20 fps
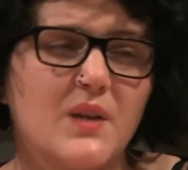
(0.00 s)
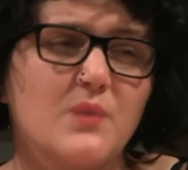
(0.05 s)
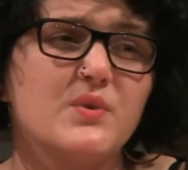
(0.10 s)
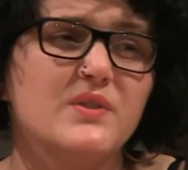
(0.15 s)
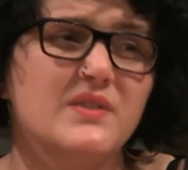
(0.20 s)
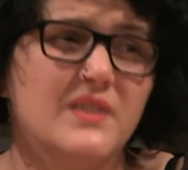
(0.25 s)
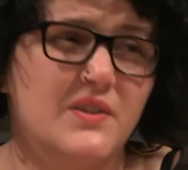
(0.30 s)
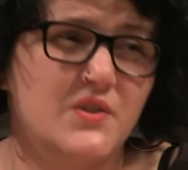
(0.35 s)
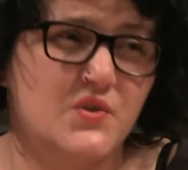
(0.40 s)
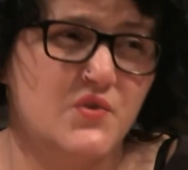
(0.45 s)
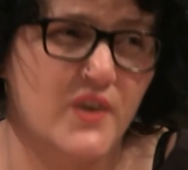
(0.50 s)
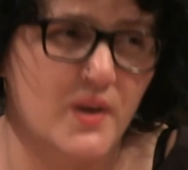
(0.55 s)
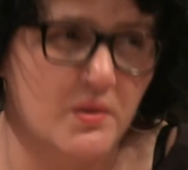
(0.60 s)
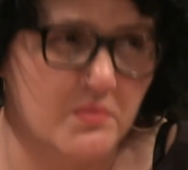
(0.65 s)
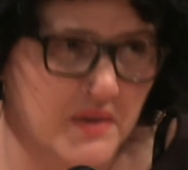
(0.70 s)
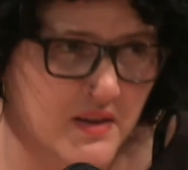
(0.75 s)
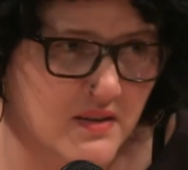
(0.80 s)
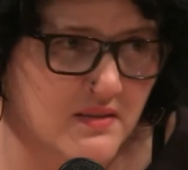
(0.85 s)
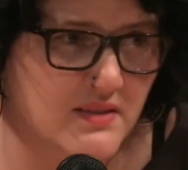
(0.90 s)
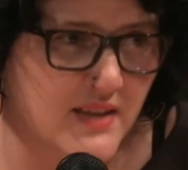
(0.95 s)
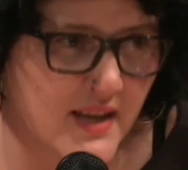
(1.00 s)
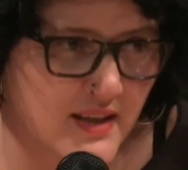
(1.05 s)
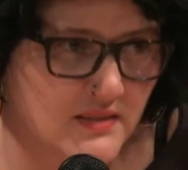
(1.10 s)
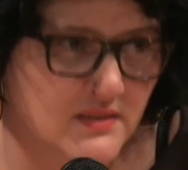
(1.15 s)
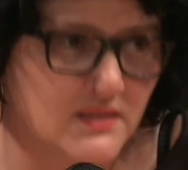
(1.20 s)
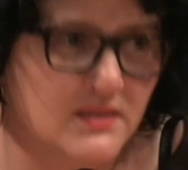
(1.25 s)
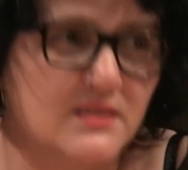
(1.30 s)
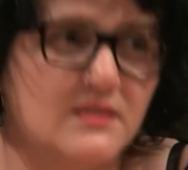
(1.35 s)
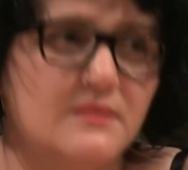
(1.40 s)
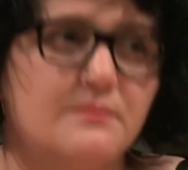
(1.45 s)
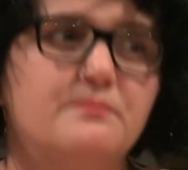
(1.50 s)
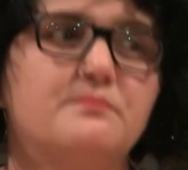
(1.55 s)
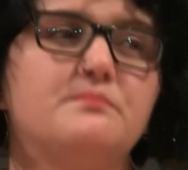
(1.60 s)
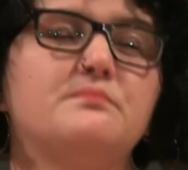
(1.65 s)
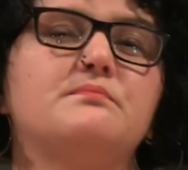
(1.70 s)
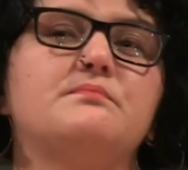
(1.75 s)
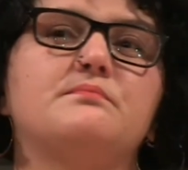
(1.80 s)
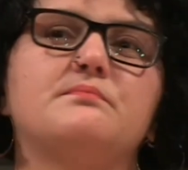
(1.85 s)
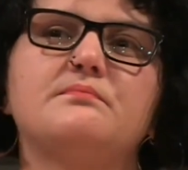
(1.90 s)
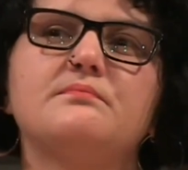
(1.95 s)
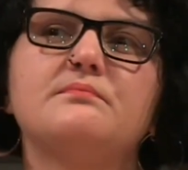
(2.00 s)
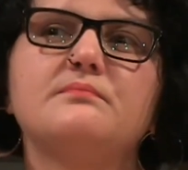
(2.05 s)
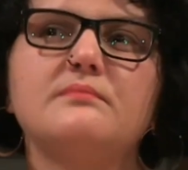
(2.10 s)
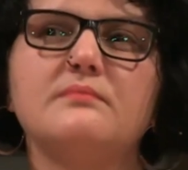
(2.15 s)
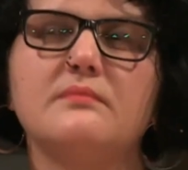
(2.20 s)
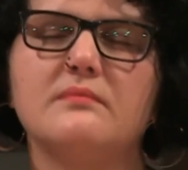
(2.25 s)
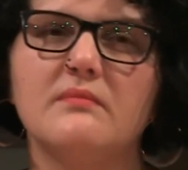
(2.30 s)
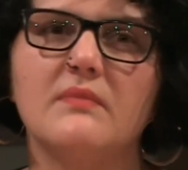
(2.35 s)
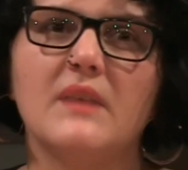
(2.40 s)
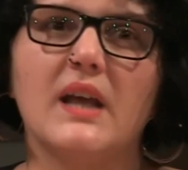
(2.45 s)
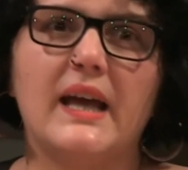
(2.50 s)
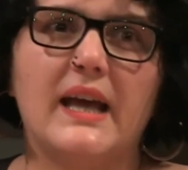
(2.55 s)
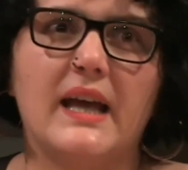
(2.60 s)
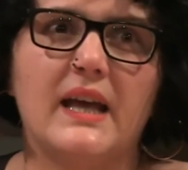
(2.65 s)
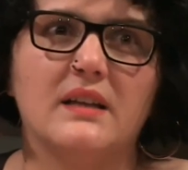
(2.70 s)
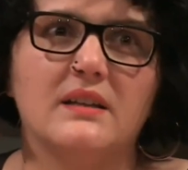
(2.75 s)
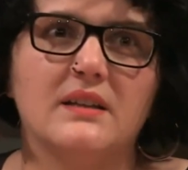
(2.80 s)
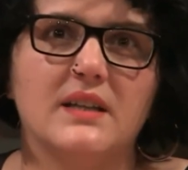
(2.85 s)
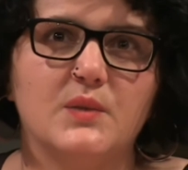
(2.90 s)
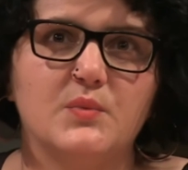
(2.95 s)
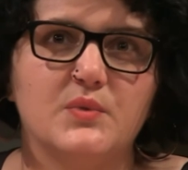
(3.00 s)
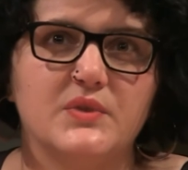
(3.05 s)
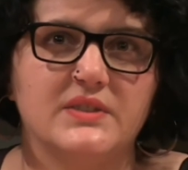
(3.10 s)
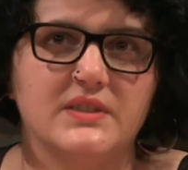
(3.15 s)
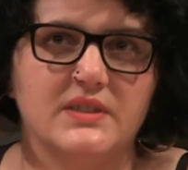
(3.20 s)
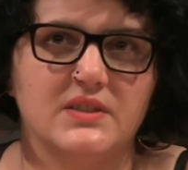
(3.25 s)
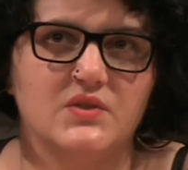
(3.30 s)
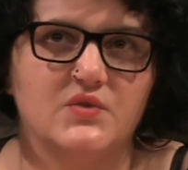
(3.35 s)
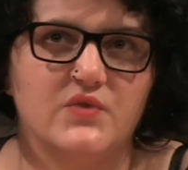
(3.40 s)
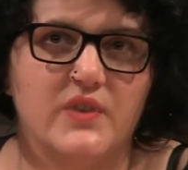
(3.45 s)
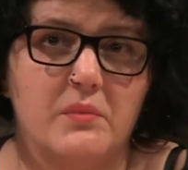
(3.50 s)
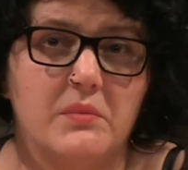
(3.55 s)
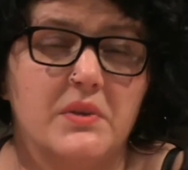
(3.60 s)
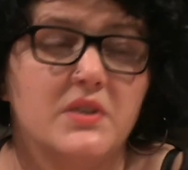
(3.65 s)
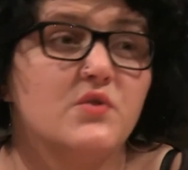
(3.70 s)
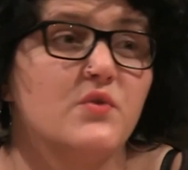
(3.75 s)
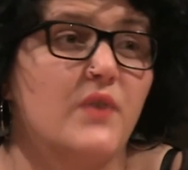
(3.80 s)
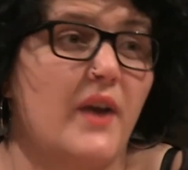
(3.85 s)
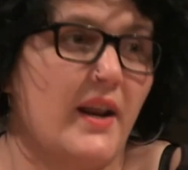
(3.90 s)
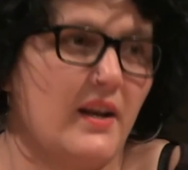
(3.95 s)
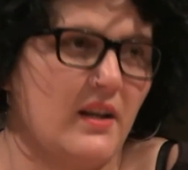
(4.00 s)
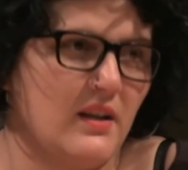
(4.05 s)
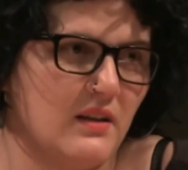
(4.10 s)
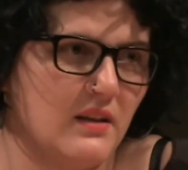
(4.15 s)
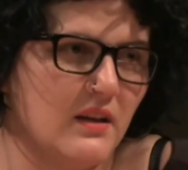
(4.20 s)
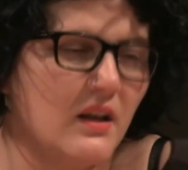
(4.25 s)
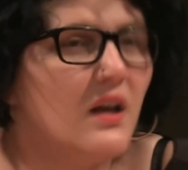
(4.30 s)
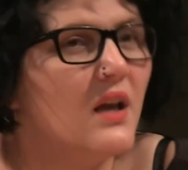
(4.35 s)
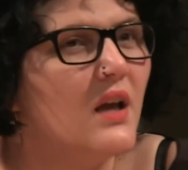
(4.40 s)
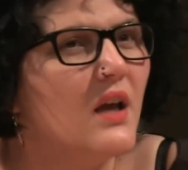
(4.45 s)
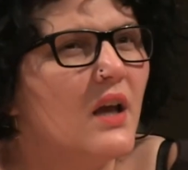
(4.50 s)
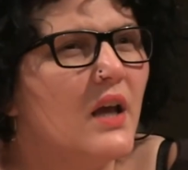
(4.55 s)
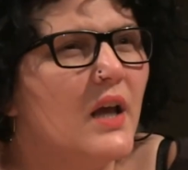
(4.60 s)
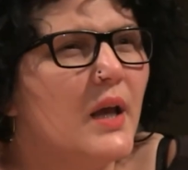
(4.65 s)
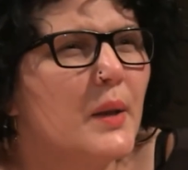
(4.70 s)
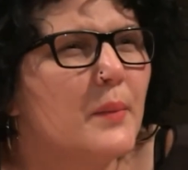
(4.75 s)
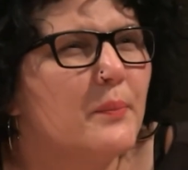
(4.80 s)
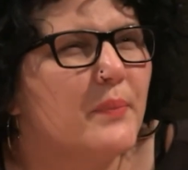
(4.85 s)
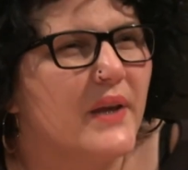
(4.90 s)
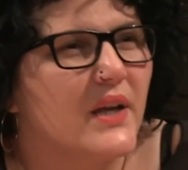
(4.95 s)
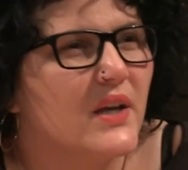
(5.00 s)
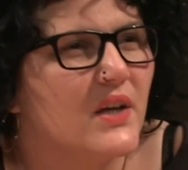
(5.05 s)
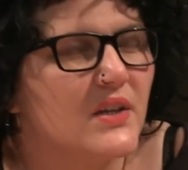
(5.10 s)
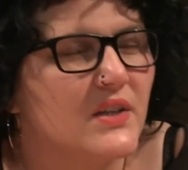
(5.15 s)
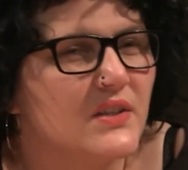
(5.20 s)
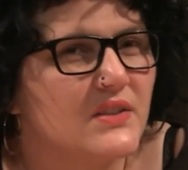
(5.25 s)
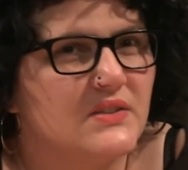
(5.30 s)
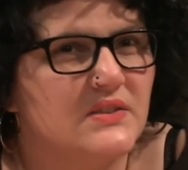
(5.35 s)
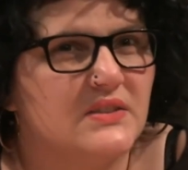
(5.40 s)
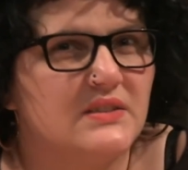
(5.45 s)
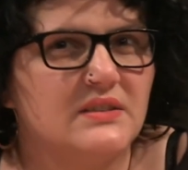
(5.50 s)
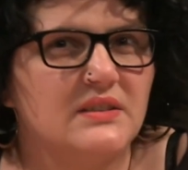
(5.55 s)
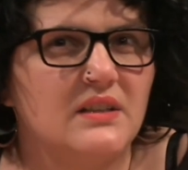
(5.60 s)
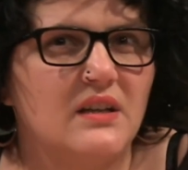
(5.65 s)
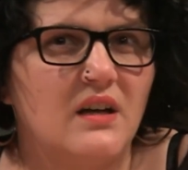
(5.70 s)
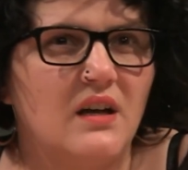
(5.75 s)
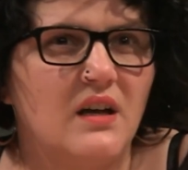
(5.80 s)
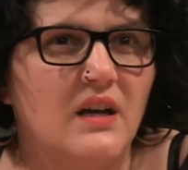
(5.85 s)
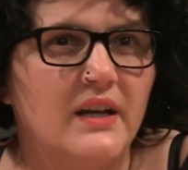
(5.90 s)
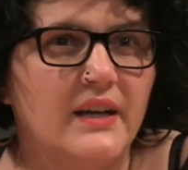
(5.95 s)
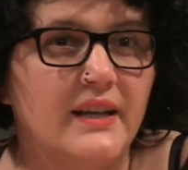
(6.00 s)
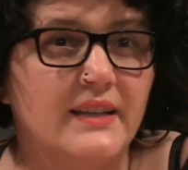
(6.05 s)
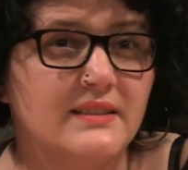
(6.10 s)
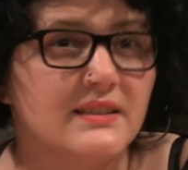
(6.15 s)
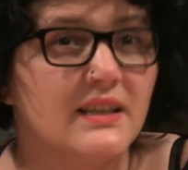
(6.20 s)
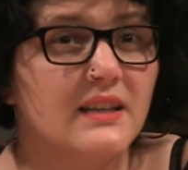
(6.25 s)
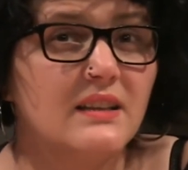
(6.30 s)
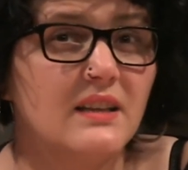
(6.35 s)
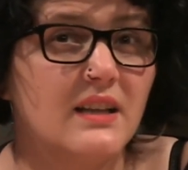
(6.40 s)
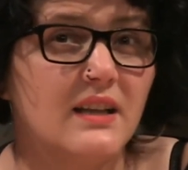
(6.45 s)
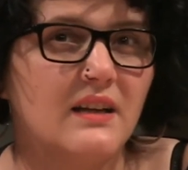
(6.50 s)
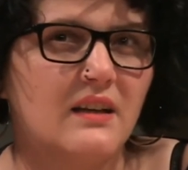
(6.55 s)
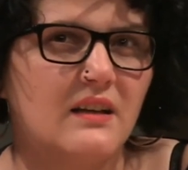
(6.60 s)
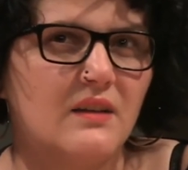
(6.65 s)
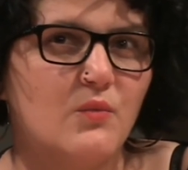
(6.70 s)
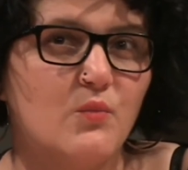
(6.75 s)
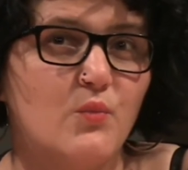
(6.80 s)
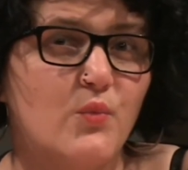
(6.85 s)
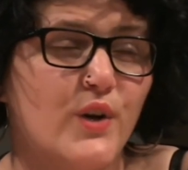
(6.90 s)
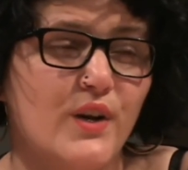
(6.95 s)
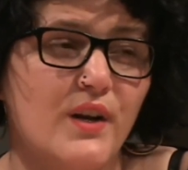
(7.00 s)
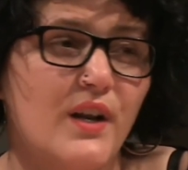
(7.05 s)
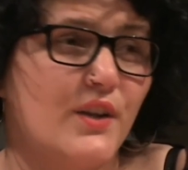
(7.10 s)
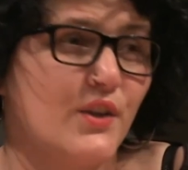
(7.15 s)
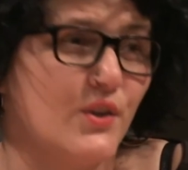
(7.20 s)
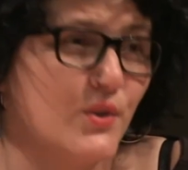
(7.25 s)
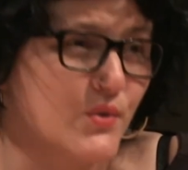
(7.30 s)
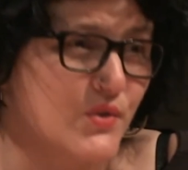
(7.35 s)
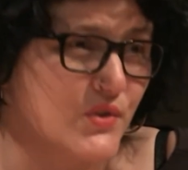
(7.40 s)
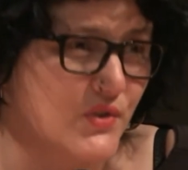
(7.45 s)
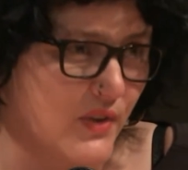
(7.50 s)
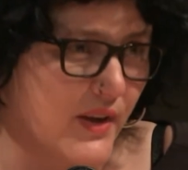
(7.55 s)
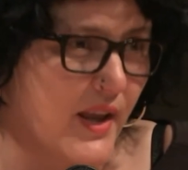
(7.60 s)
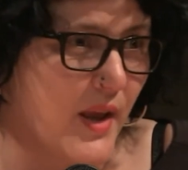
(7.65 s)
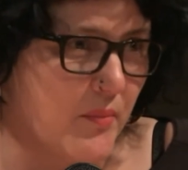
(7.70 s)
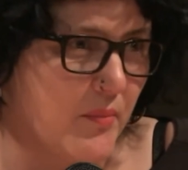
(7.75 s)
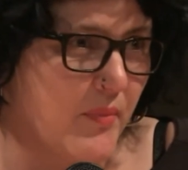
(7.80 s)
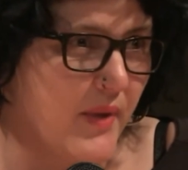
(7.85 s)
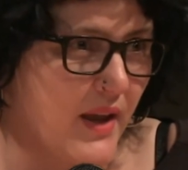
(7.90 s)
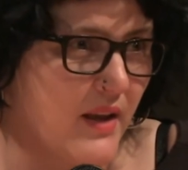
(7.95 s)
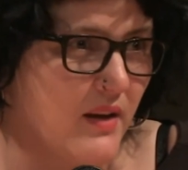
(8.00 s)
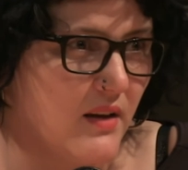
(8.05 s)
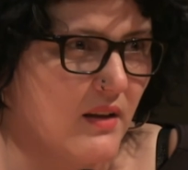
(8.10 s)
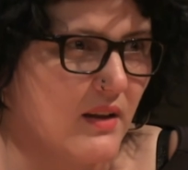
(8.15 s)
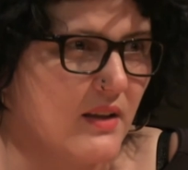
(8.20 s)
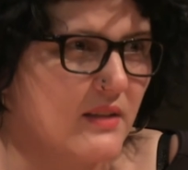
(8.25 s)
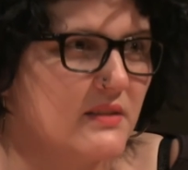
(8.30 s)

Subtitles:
extremely intense. And it was extremely draining, because it's not like we're not used to campaigning.